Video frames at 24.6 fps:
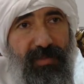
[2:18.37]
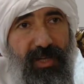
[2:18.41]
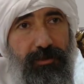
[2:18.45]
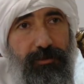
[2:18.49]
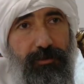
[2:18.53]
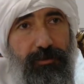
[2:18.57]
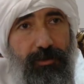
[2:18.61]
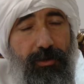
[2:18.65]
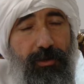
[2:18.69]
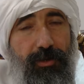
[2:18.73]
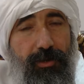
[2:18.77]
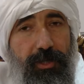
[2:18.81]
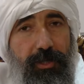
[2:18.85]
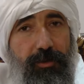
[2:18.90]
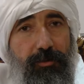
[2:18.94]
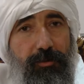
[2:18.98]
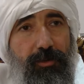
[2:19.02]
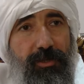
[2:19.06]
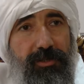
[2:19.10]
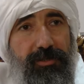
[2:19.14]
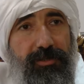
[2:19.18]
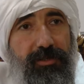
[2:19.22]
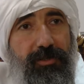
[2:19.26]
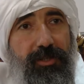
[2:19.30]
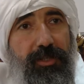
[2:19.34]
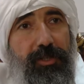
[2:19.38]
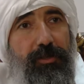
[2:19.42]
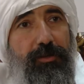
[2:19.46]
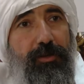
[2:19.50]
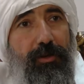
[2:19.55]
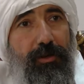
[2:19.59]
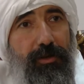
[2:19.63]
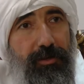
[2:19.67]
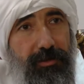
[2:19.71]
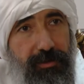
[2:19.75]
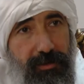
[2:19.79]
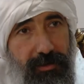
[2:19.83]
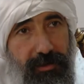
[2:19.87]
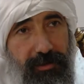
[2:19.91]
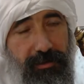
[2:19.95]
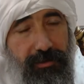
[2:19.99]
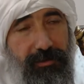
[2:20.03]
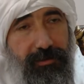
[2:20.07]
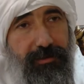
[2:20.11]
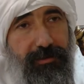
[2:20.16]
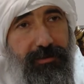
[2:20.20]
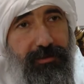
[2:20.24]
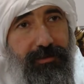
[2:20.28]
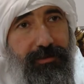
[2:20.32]
So he was
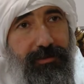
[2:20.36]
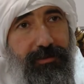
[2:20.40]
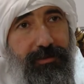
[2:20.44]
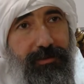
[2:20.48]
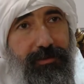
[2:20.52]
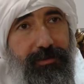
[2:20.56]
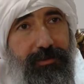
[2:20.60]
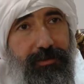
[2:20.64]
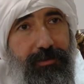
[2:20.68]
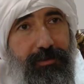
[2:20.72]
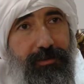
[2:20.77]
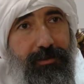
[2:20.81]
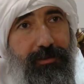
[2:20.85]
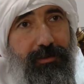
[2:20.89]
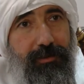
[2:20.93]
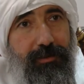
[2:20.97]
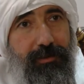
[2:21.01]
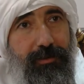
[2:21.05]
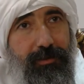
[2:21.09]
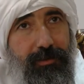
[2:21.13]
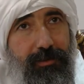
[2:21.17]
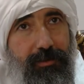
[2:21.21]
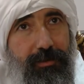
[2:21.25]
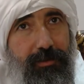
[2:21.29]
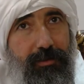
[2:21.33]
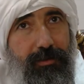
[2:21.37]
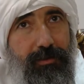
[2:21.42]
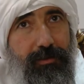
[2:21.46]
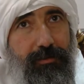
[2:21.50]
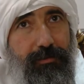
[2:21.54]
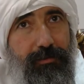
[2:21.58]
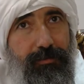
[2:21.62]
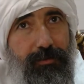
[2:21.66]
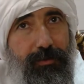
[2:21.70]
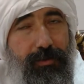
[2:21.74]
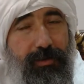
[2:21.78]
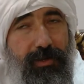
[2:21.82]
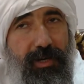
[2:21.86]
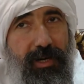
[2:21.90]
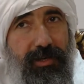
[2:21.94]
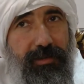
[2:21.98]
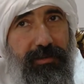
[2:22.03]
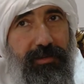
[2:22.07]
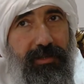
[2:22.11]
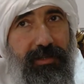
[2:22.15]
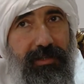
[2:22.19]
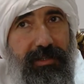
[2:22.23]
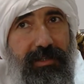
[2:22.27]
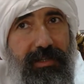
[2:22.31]
recording for, I
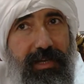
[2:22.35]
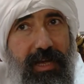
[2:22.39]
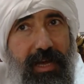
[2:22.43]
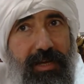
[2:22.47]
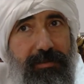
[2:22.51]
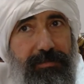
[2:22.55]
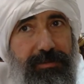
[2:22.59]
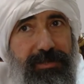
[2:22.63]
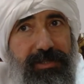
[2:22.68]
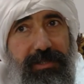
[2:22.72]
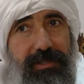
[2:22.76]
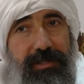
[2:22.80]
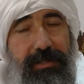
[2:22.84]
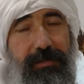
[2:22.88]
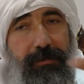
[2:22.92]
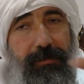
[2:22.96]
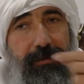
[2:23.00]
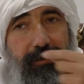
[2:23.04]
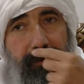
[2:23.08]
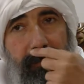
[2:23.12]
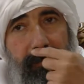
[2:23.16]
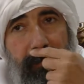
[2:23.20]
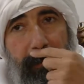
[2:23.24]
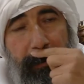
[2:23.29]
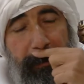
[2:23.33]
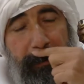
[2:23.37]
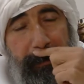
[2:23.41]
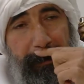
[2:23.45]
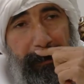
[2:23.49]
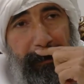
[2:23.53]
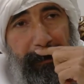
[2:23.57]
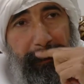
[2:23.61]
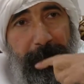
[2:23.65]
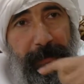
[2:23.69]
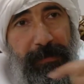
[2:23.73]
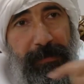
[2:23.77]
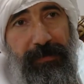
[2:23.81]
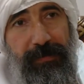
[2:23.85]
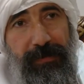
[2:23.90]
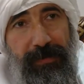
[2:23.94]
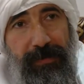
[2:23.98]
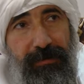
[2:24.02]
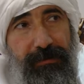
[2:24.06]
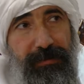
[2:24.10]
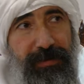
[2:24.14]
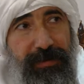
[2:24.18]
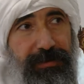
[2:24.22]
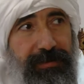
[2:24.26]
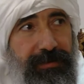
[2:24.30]
think, Leipzig University in
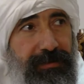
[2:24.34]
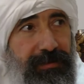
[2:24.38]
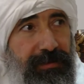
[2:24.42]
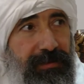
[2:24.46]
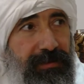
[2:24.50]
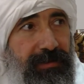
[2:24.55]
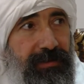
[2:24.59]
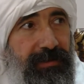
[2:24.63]
Germany,